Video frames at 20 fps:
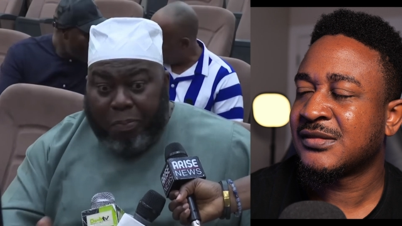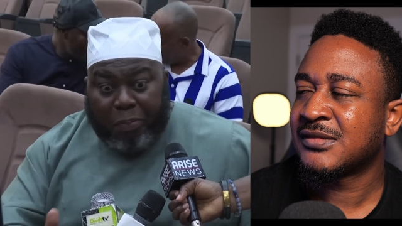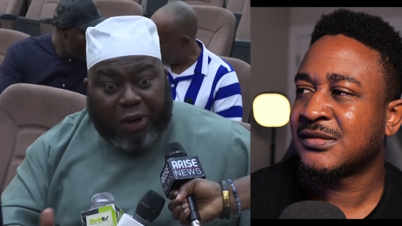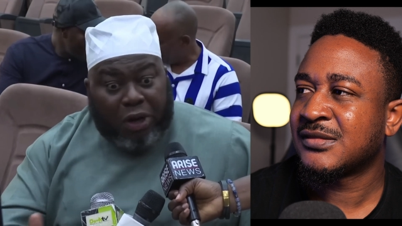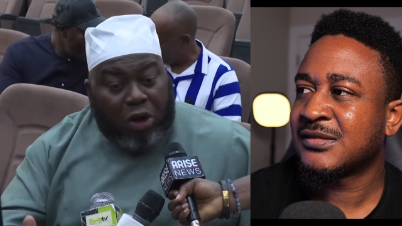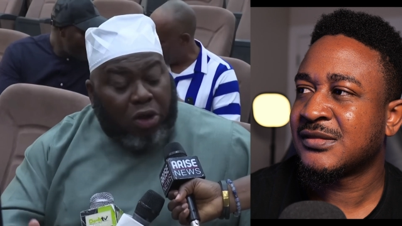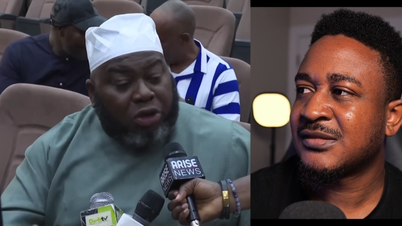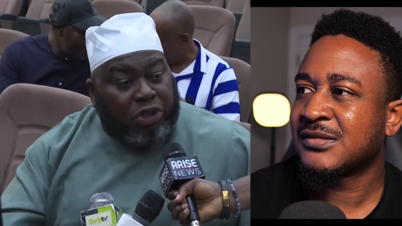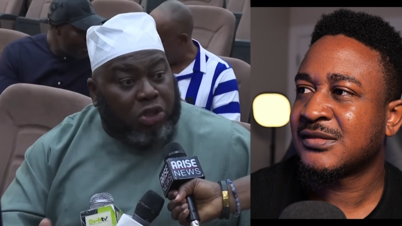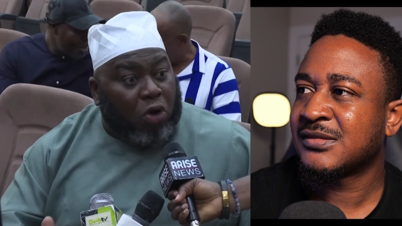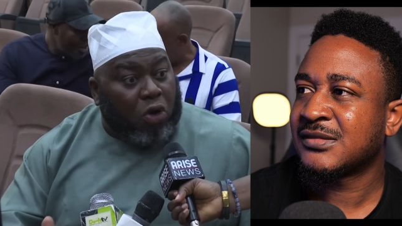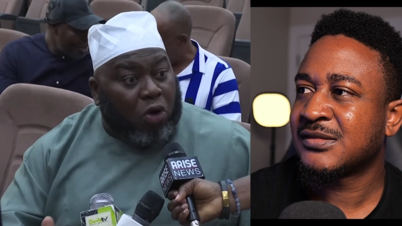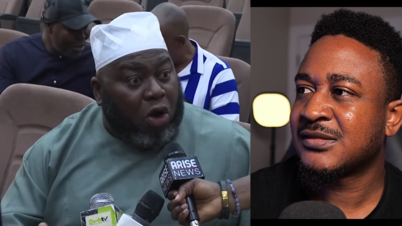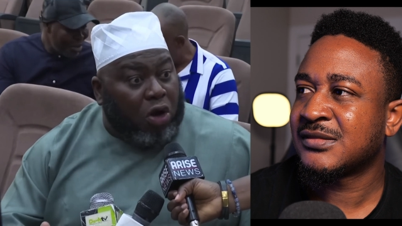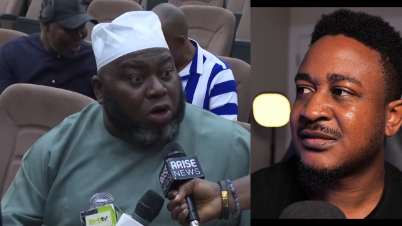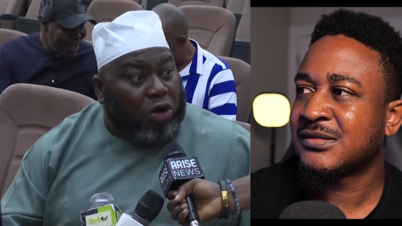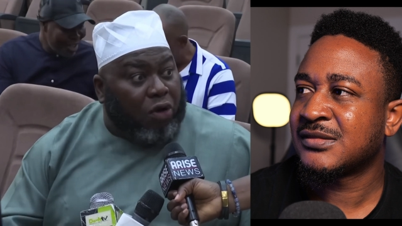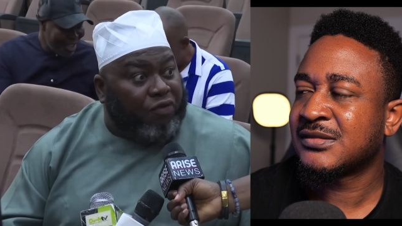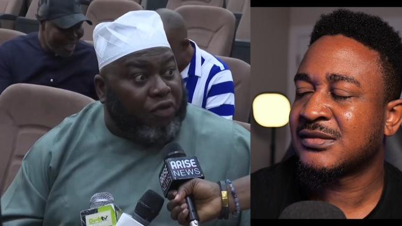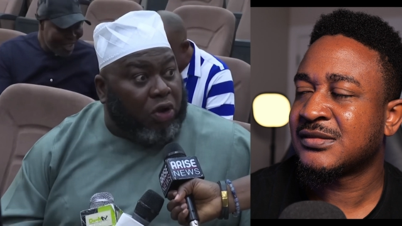Speaker 1: belongs to
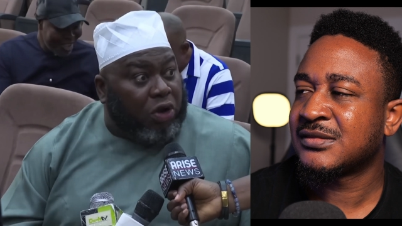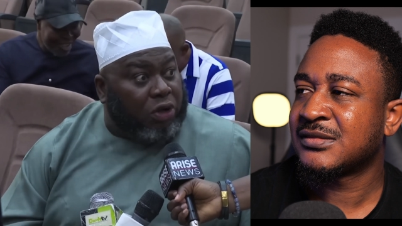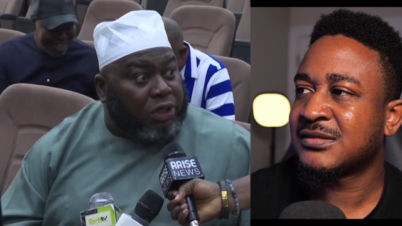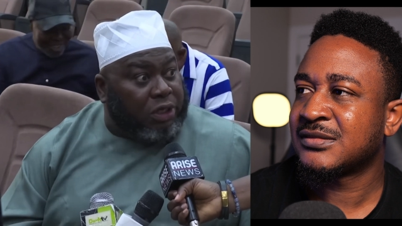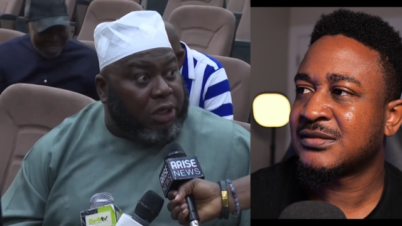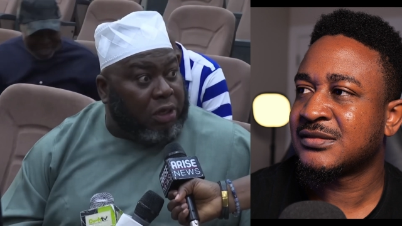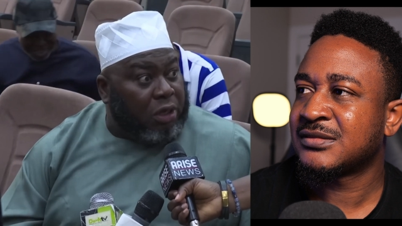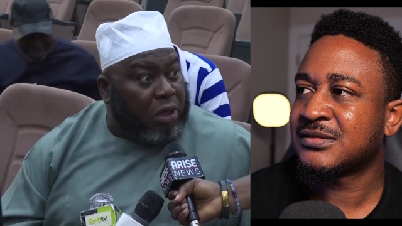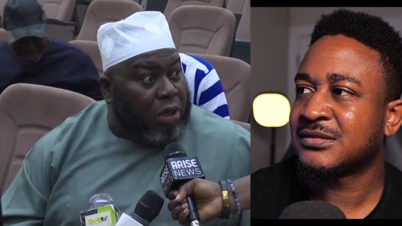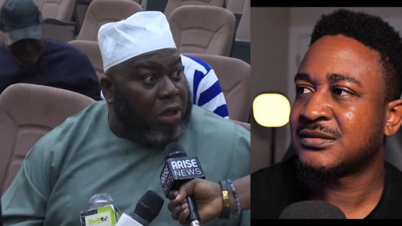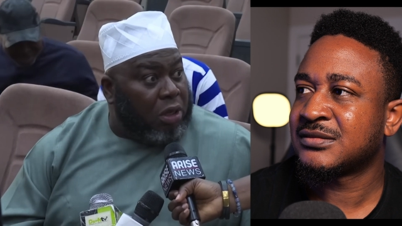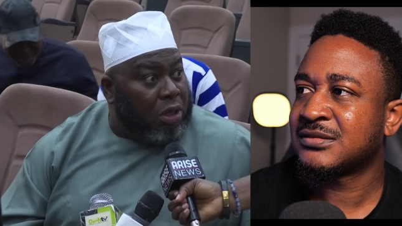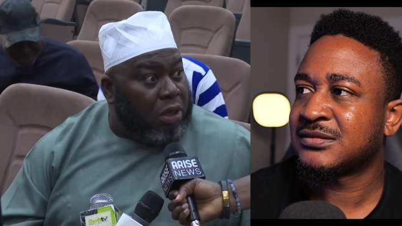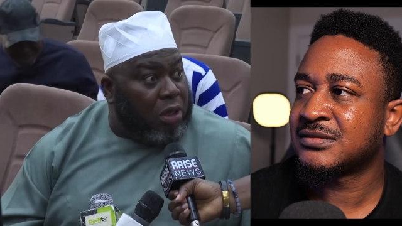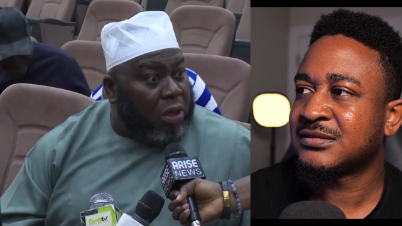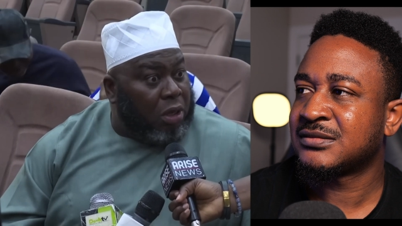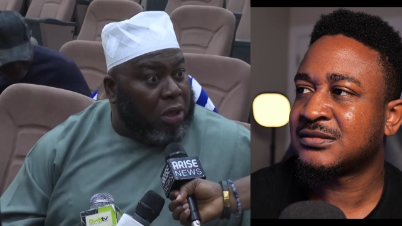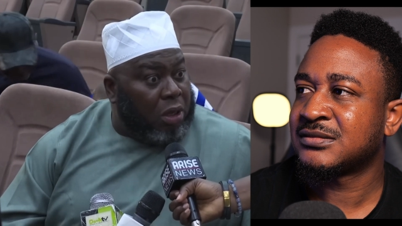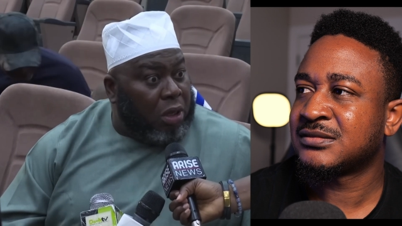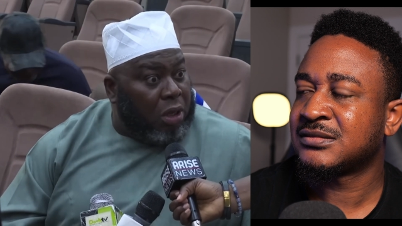all of us.
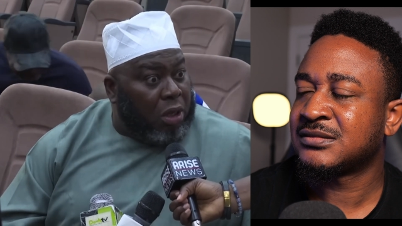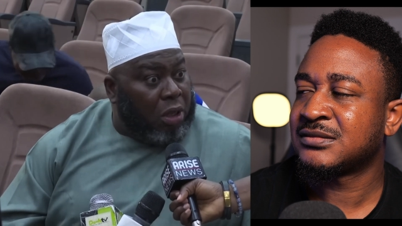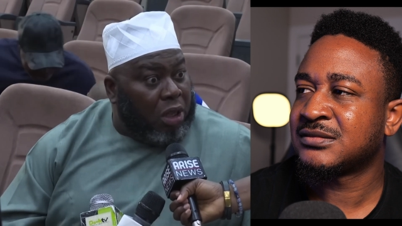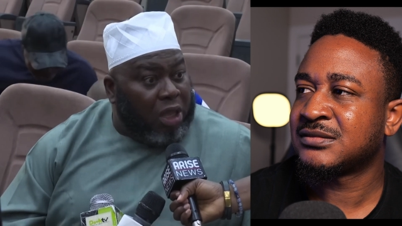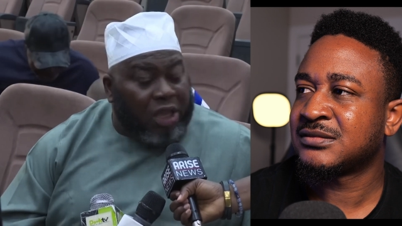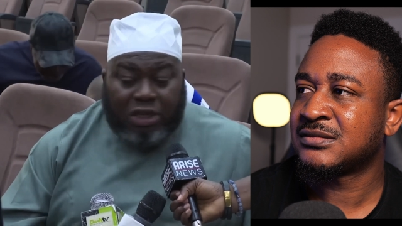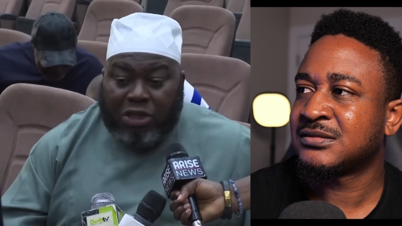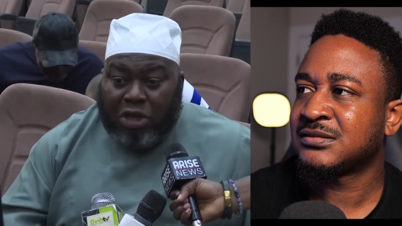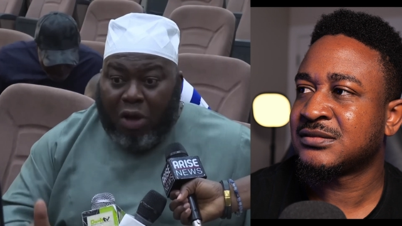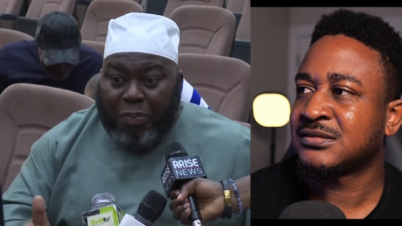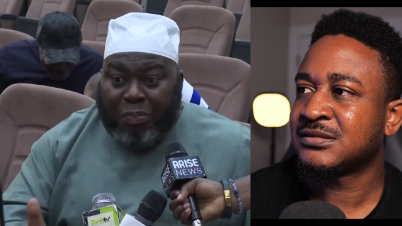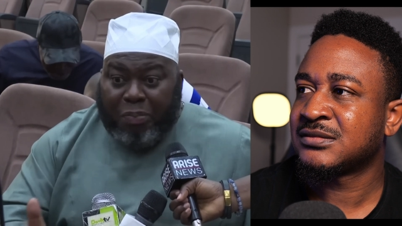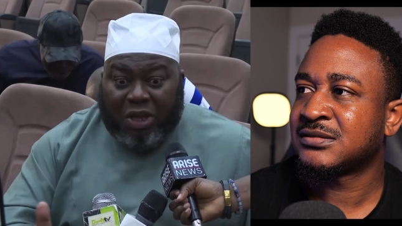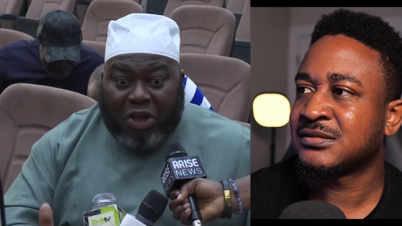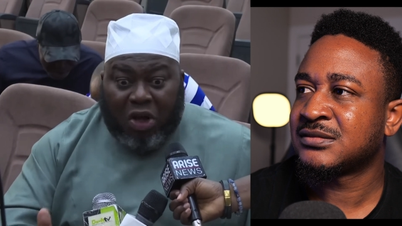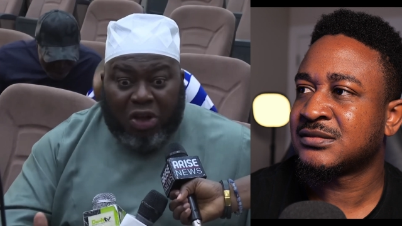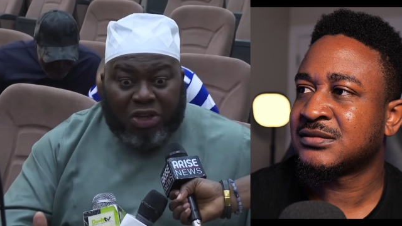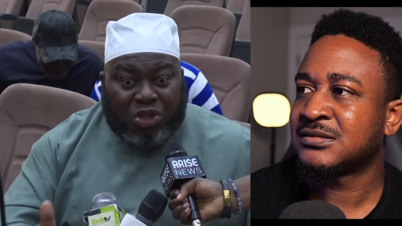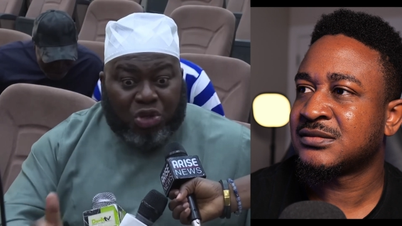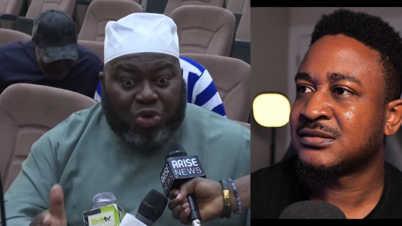It's not
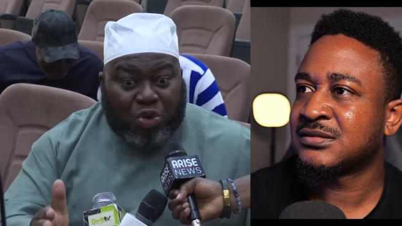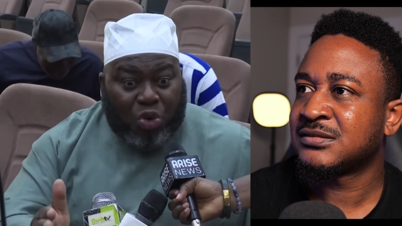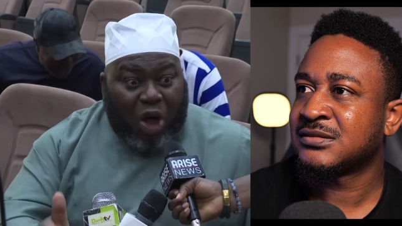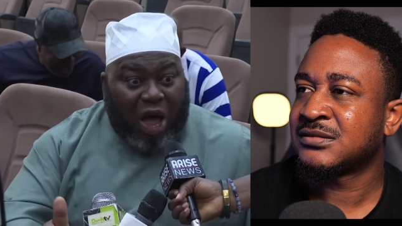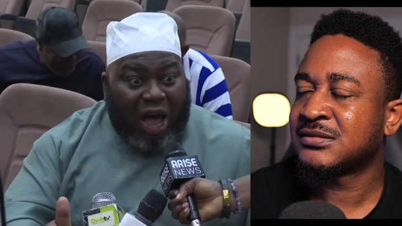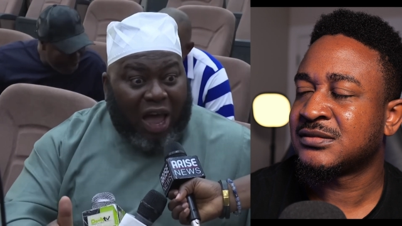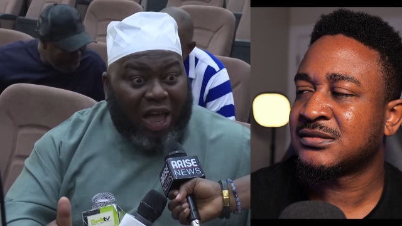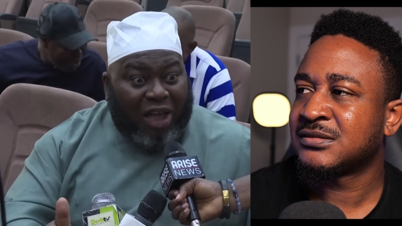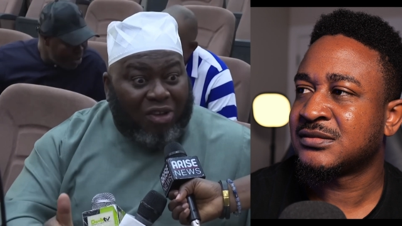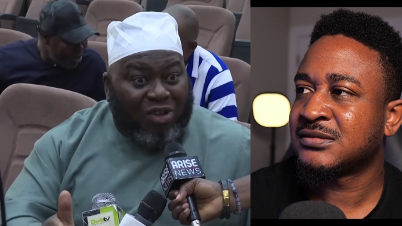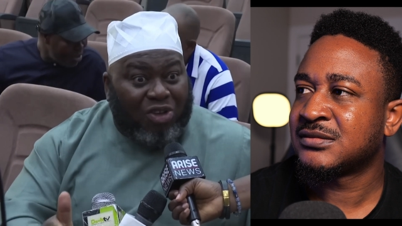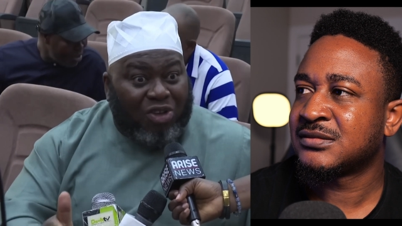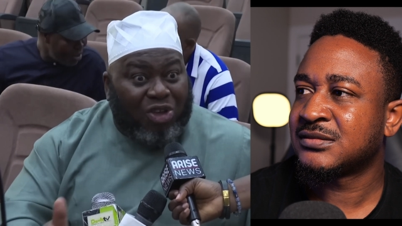because you are,